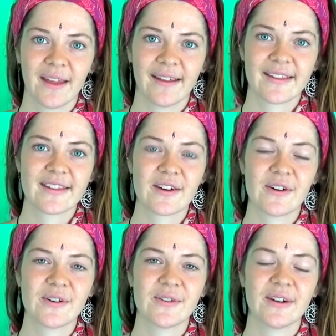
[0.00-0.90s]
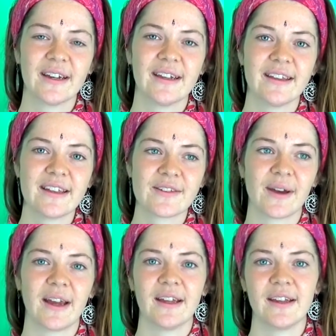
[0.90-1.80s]
So in this
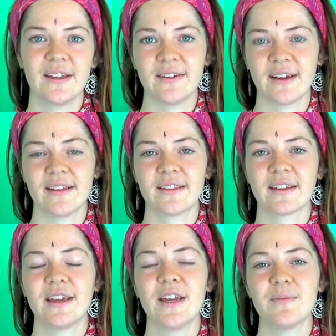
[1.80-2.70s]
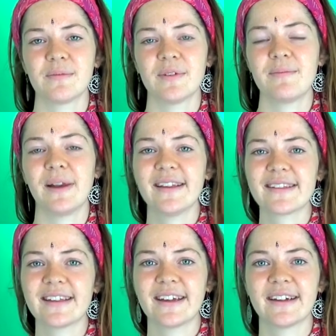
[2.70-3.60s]
way, you can keep
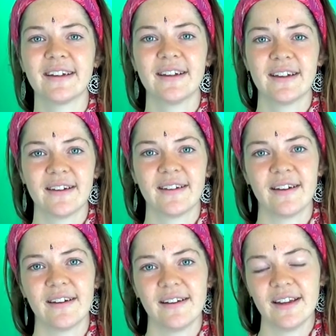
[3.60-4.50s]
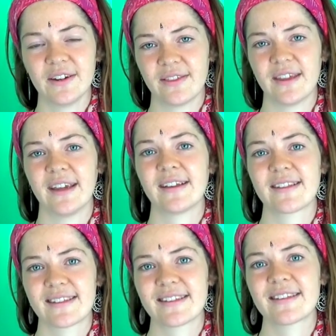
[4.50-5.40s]
replacing little
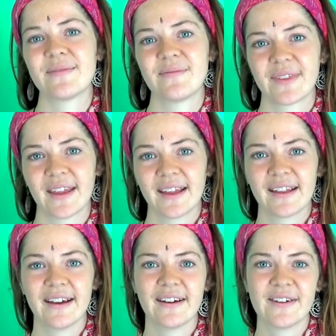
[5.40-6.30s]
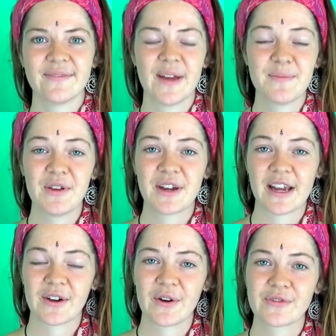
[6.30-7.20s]
things. Maybe you
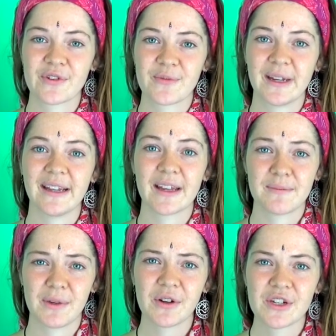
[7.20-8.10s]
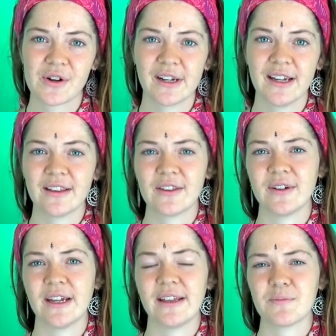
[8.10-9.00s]
can go from eating milk chocolate
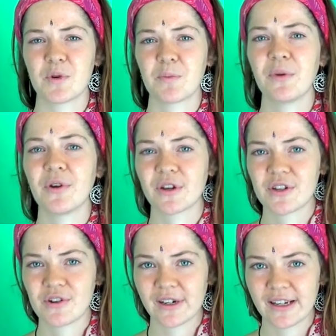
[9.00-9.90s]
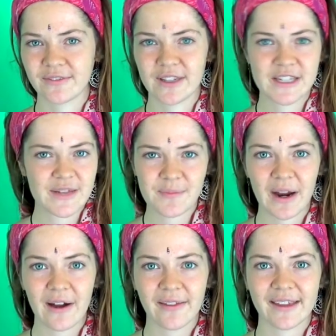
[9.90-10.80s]
to eating more pure chocolate, which is more
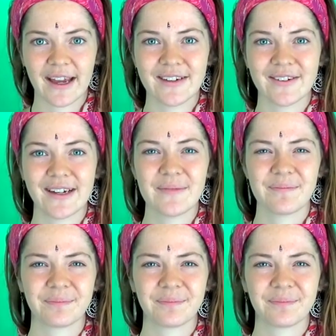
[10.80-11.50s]
healthy anyway.